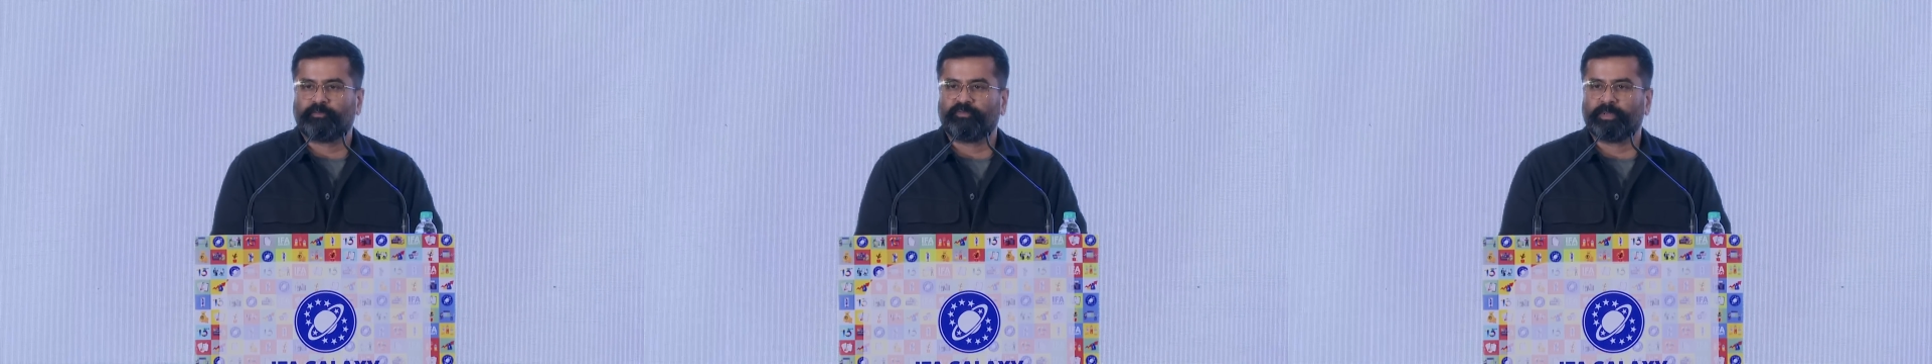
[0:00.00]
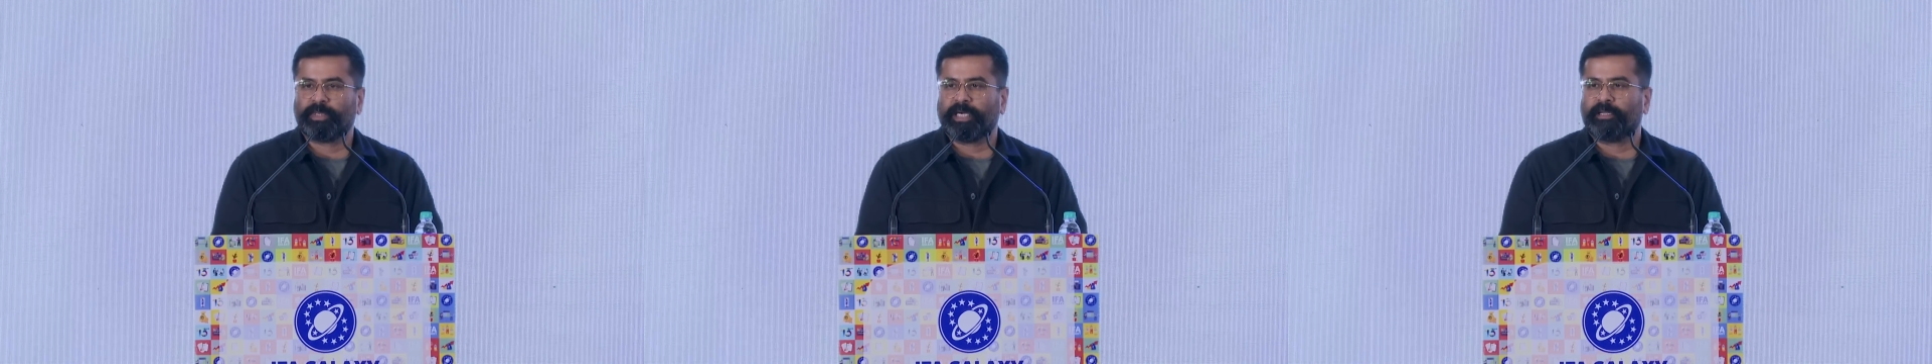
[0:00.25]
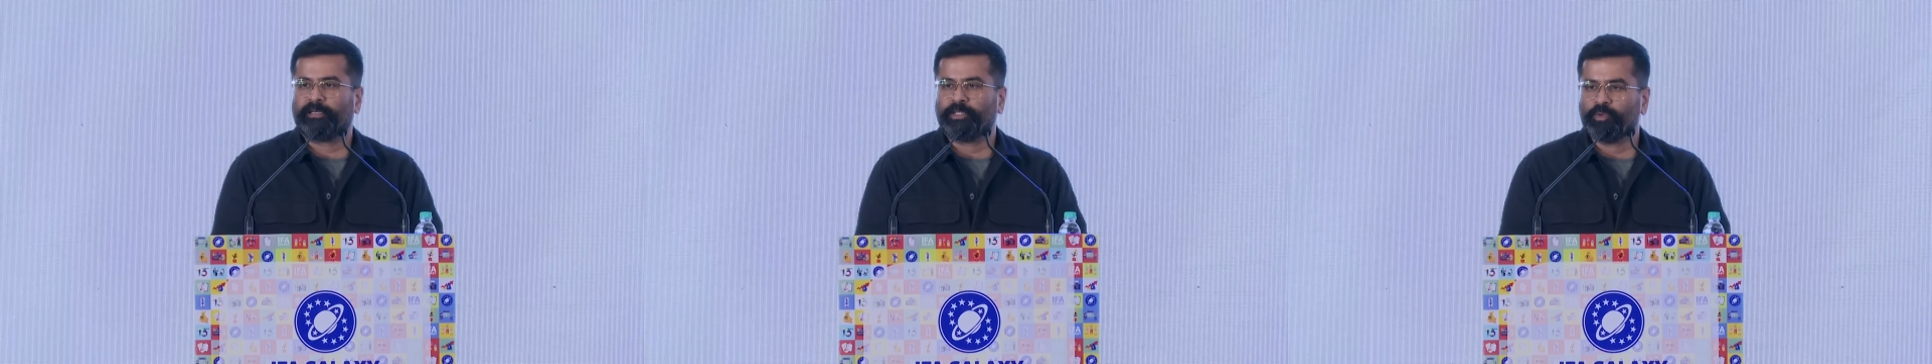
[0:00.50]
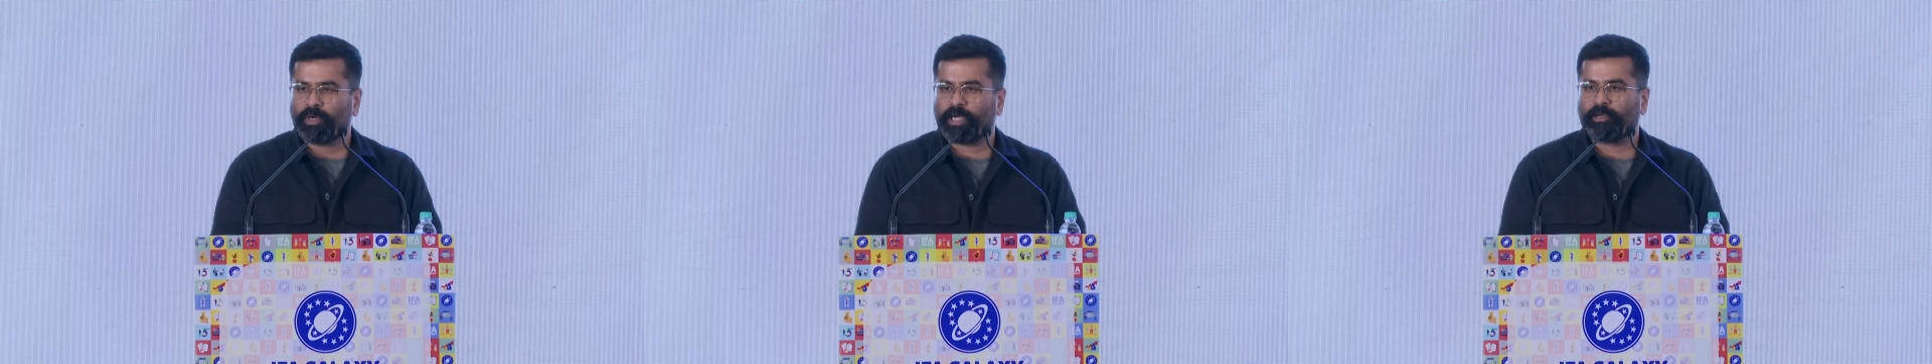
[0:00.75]
we made a
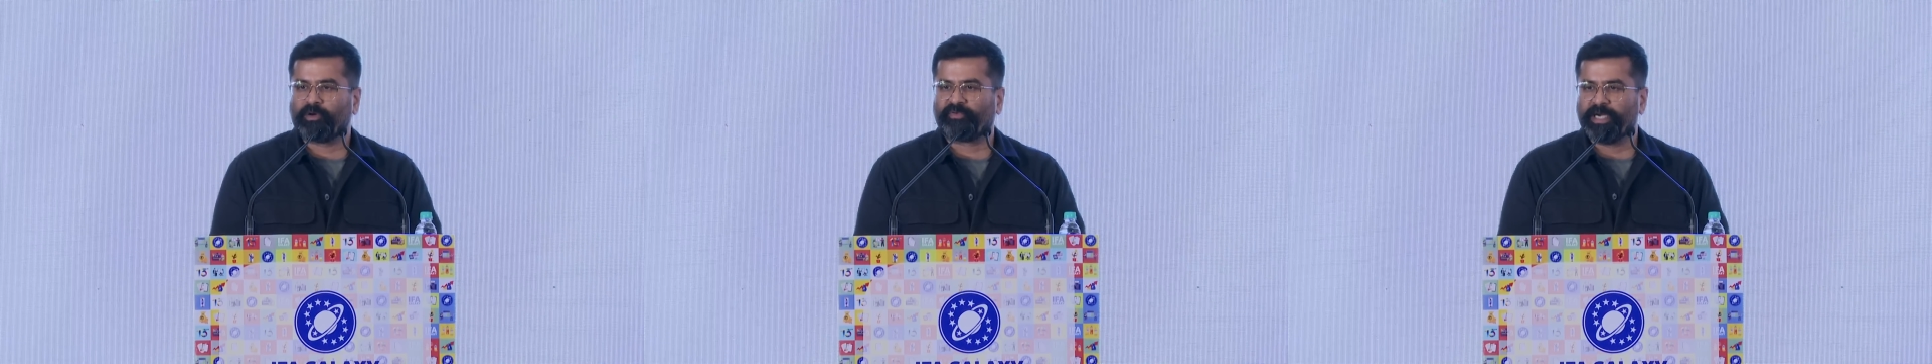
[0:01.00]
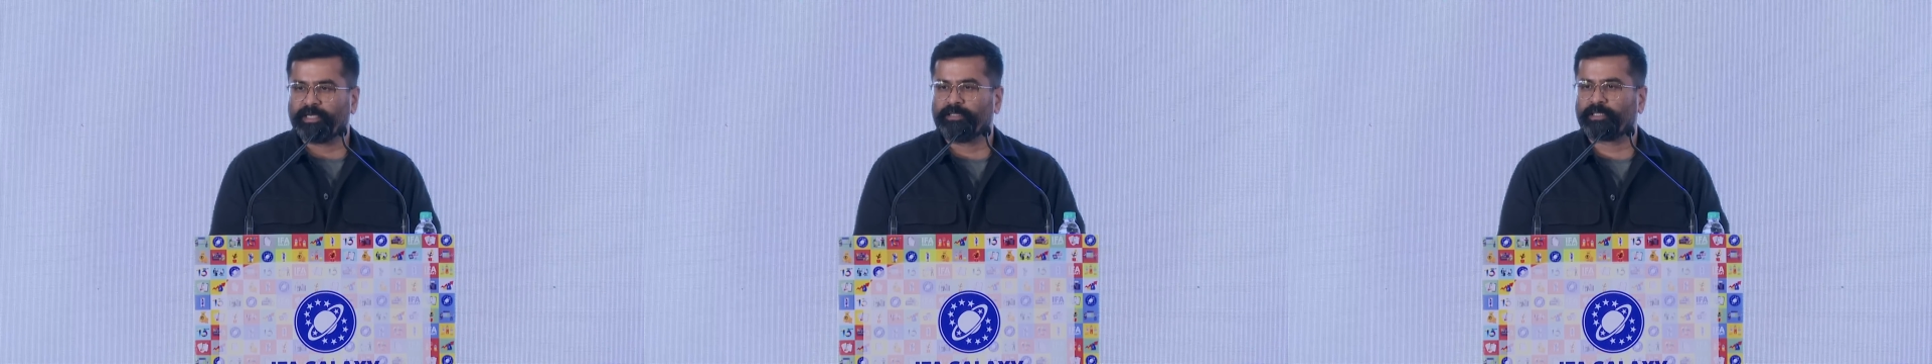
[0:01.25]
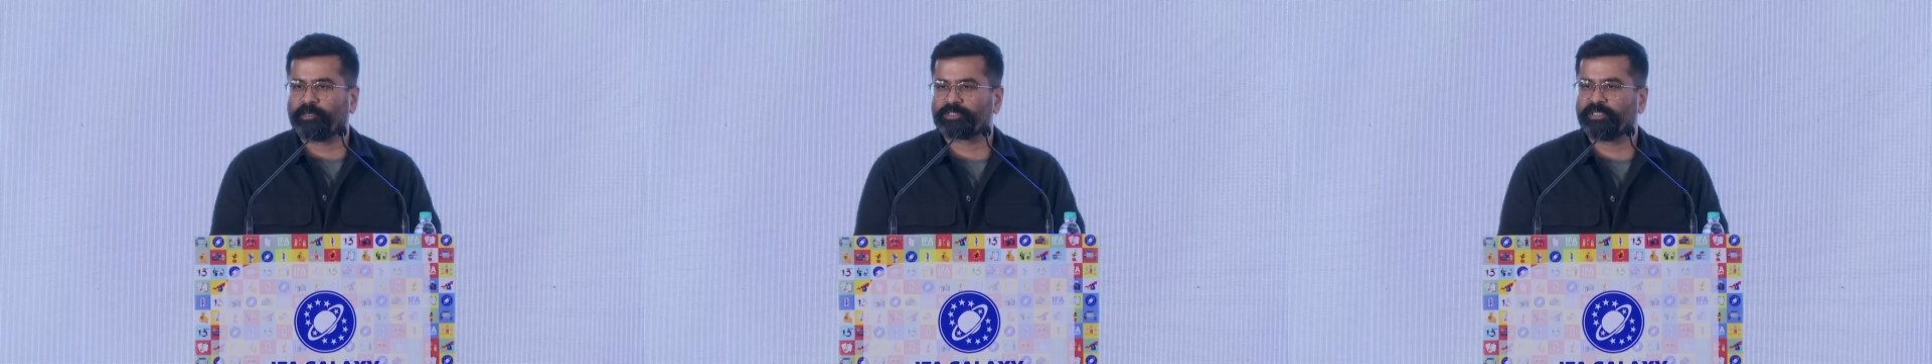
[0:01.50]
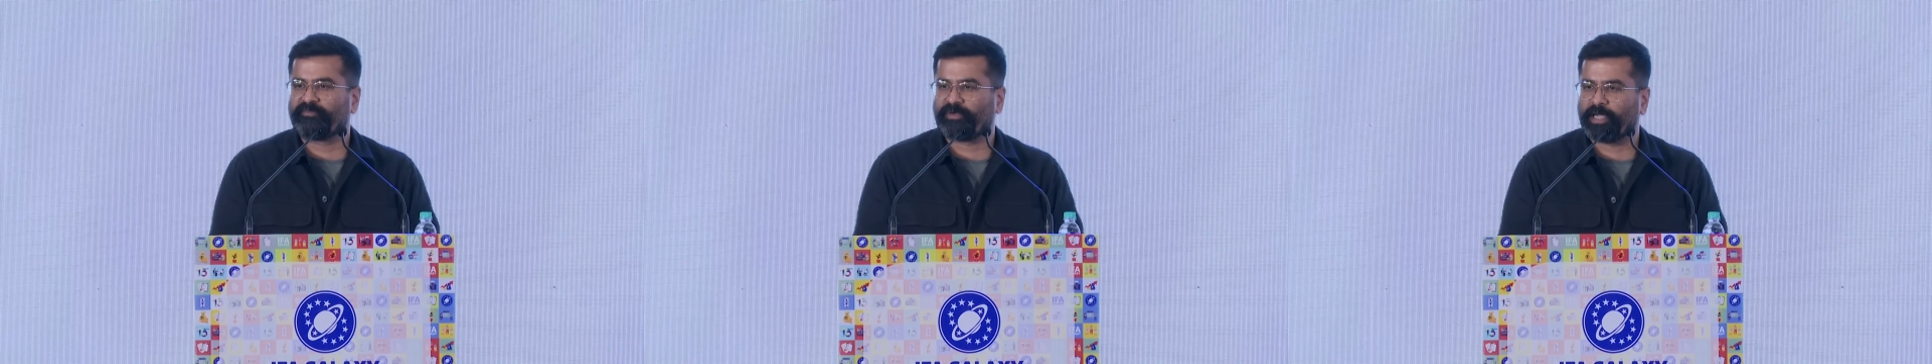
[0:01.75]
new high of
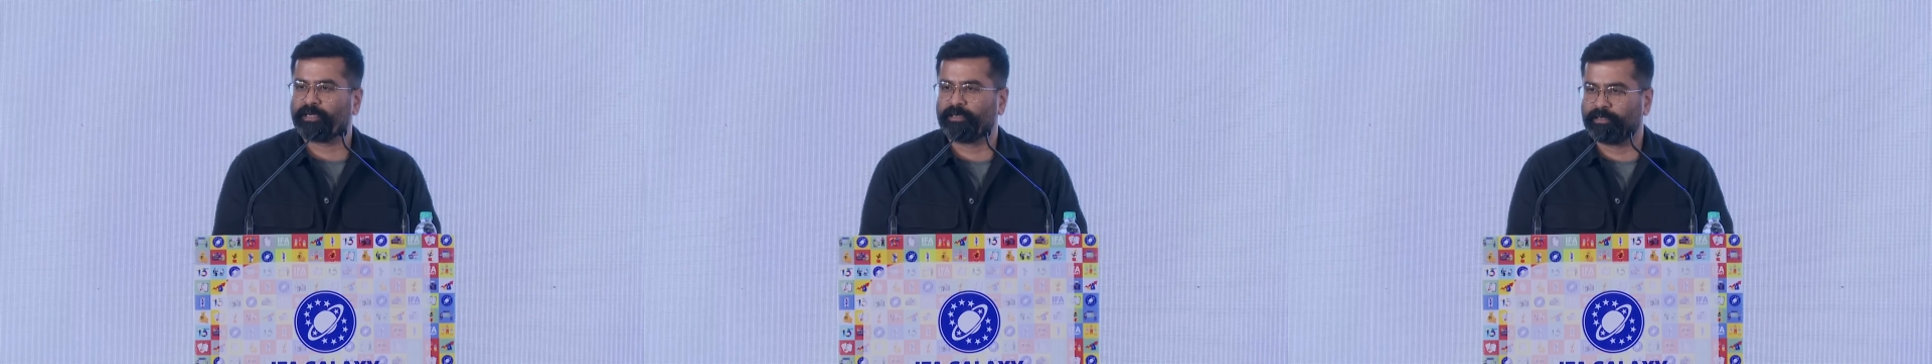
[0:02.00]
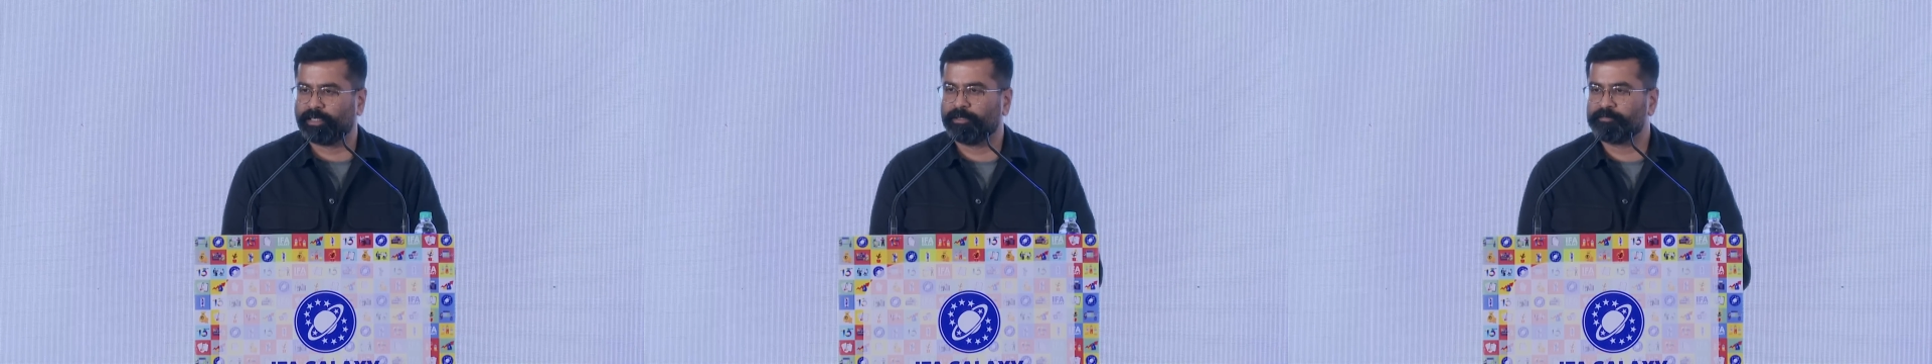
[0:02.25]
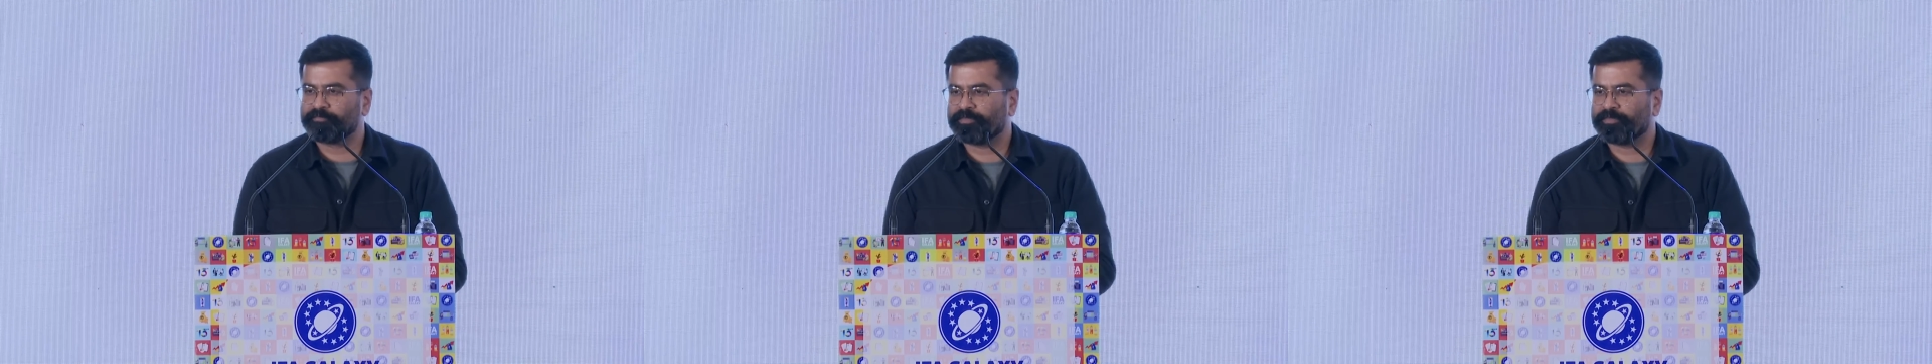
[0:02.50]
18,500.